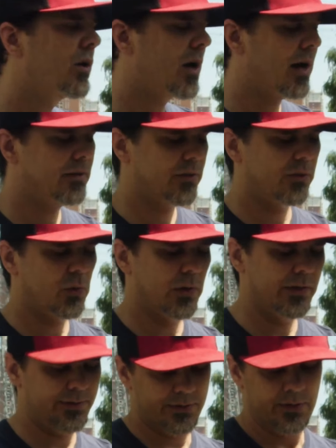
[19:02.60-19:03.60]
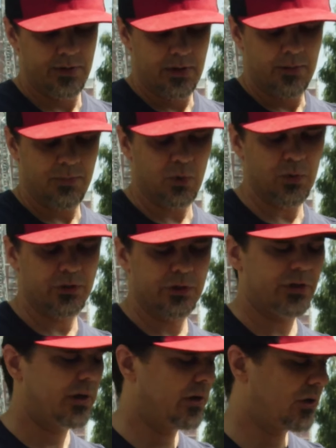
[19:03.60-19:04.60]
kinds of noise. But we're
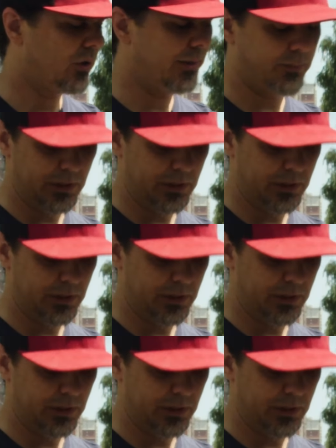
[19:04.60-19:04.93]
just going to clip